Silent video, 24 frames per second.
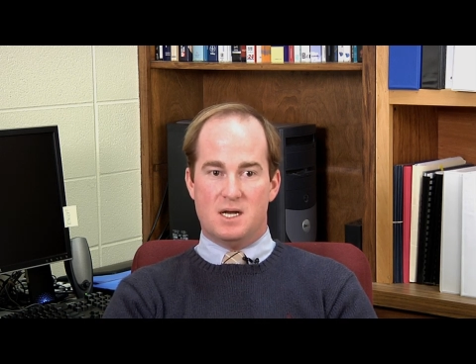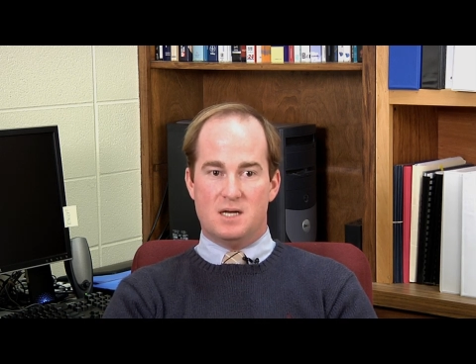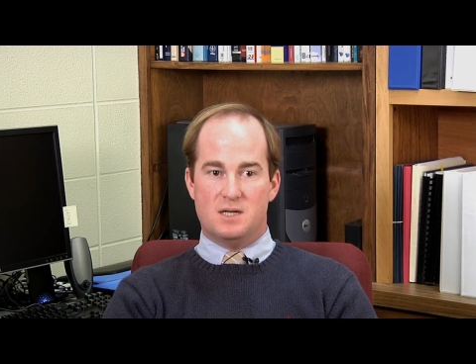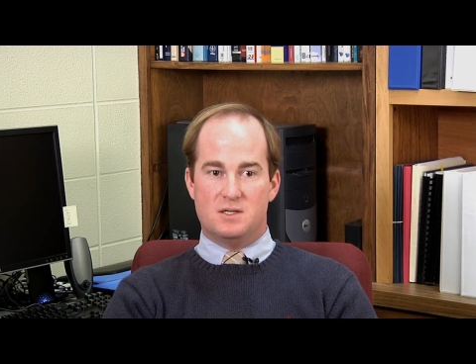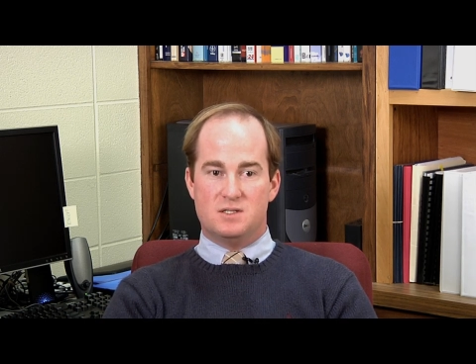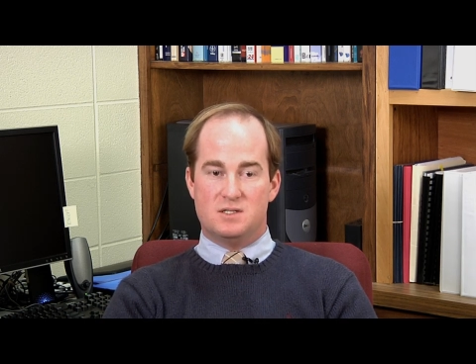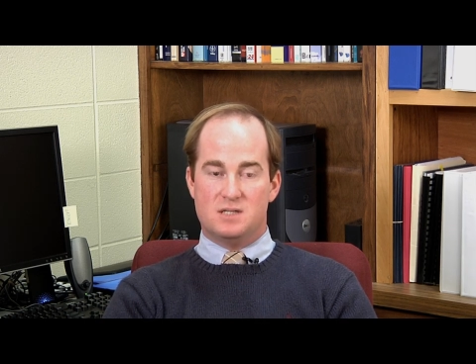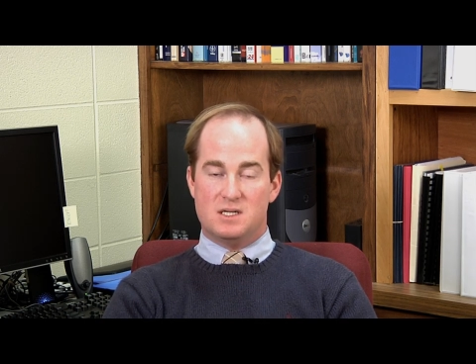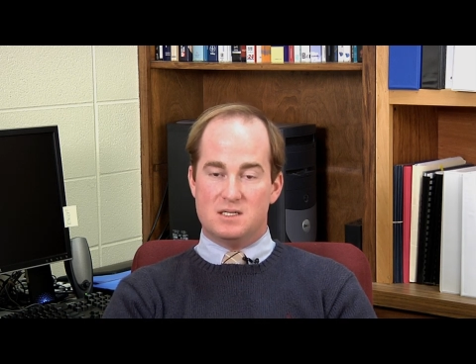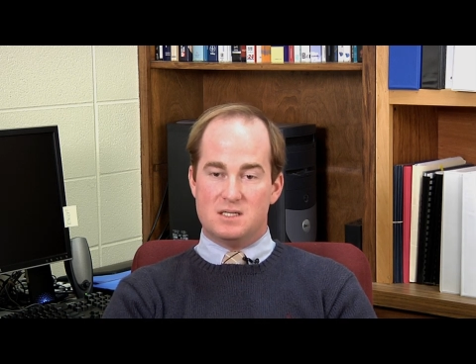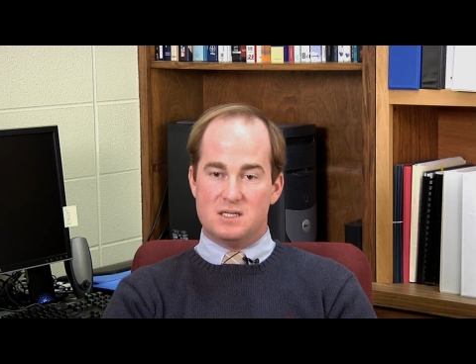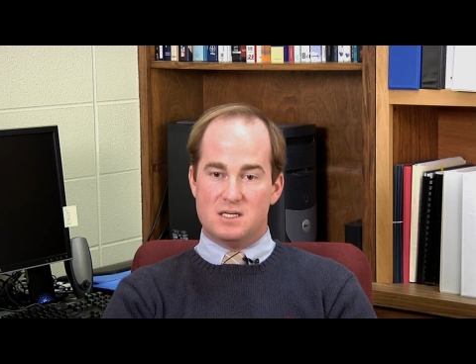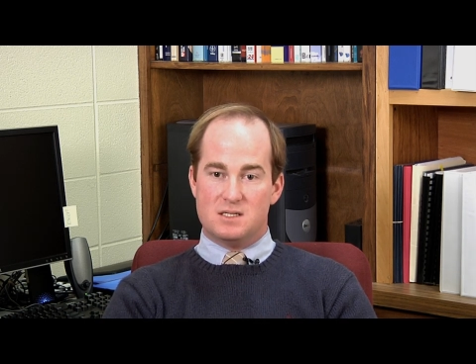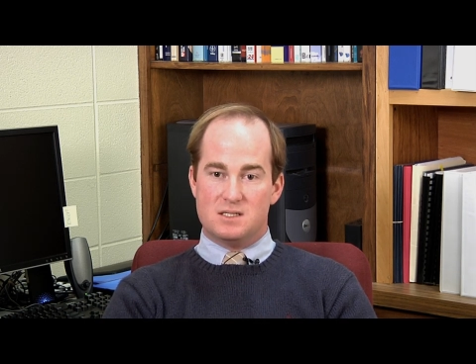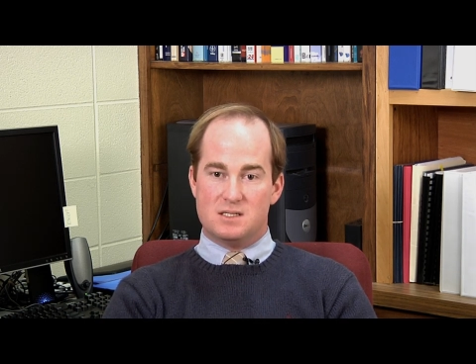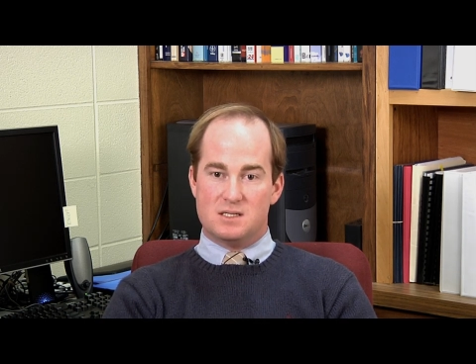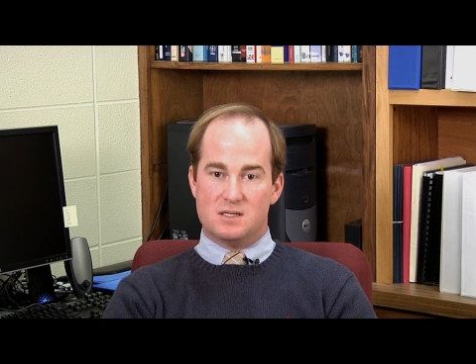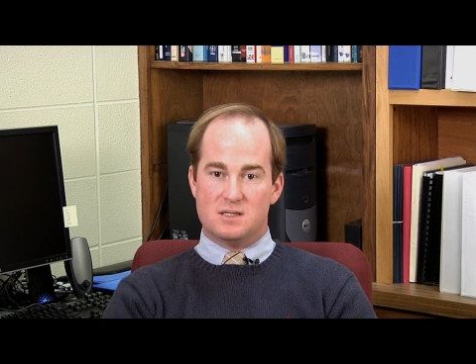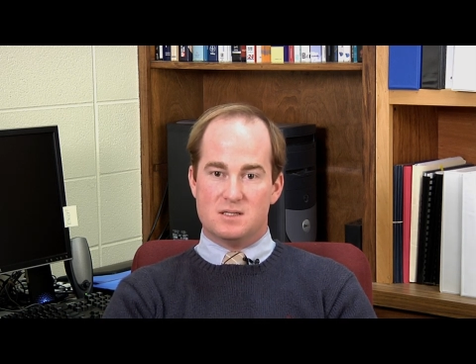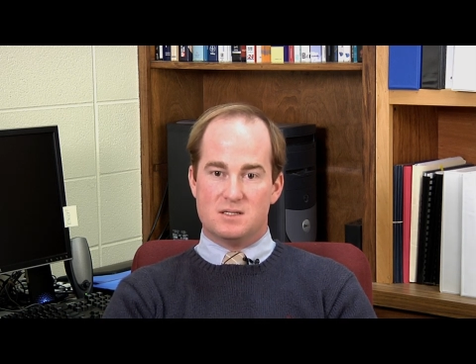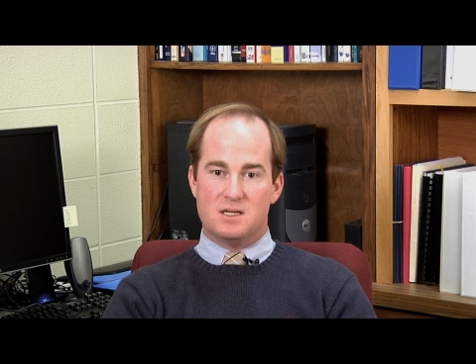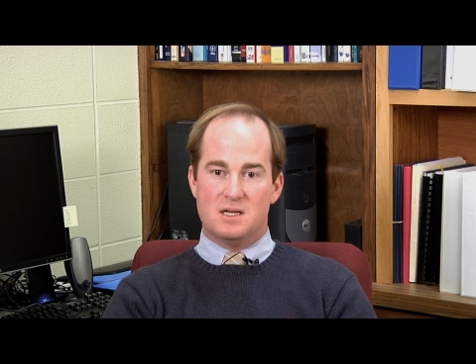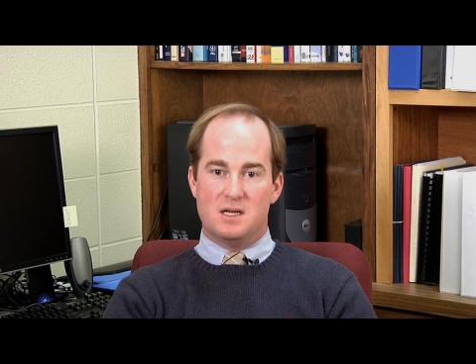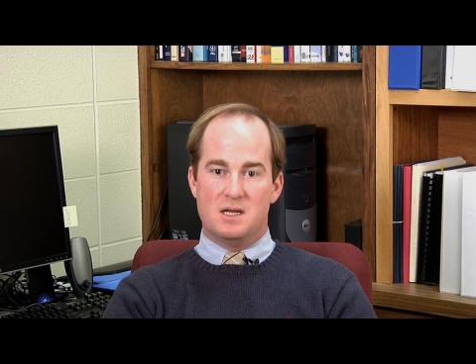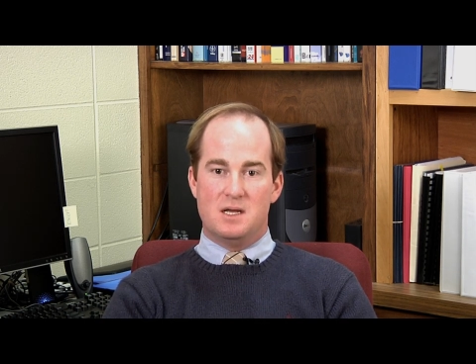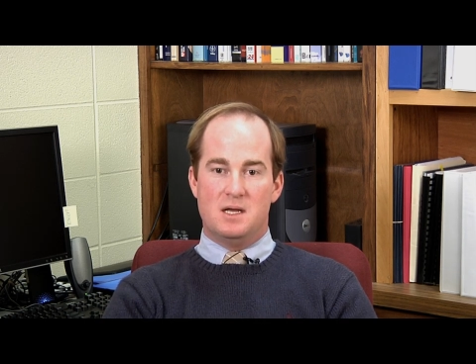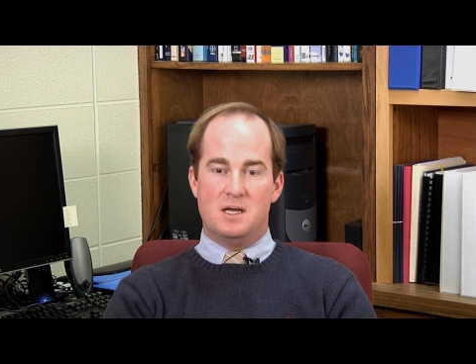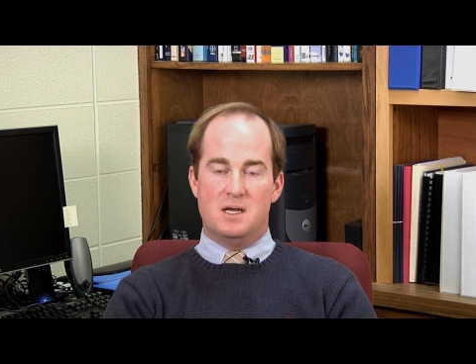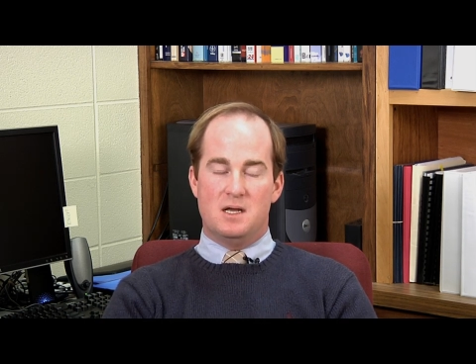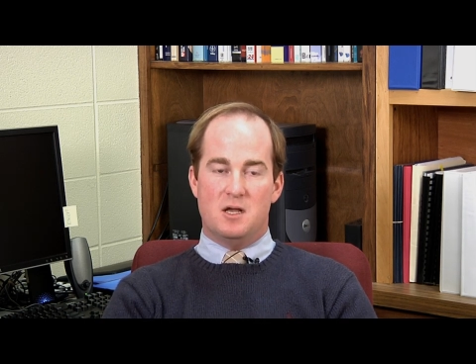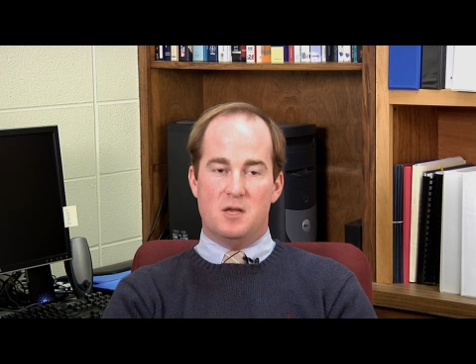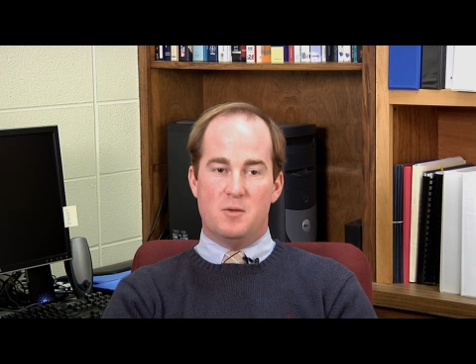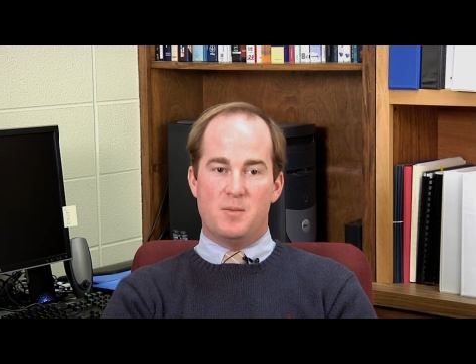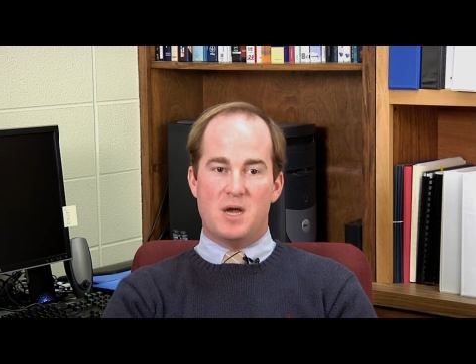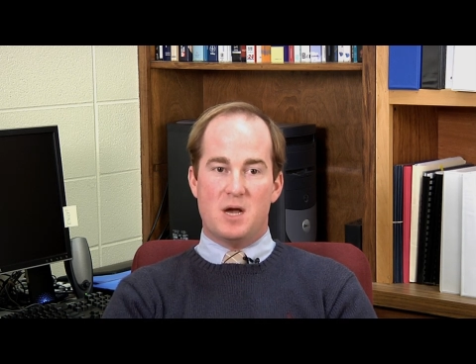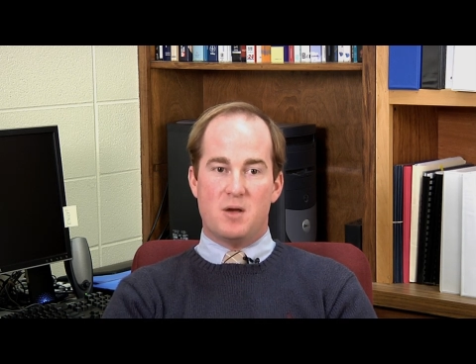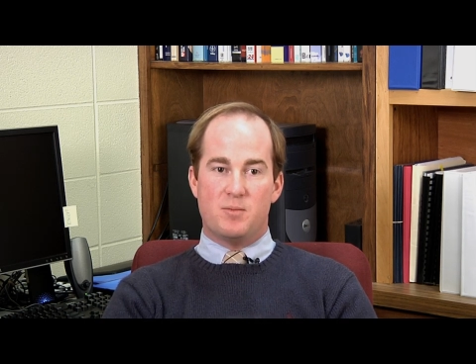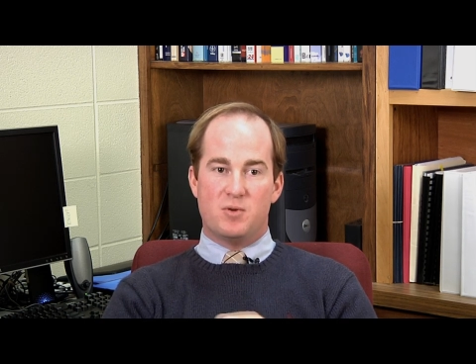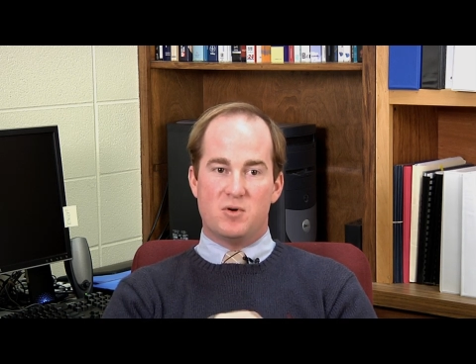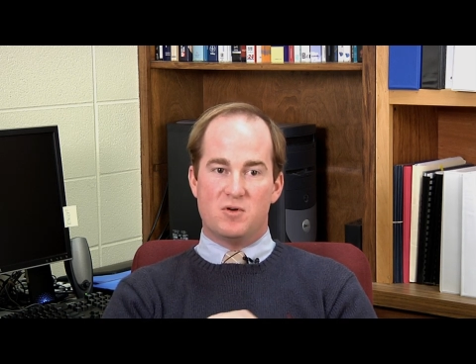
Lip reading: statistics about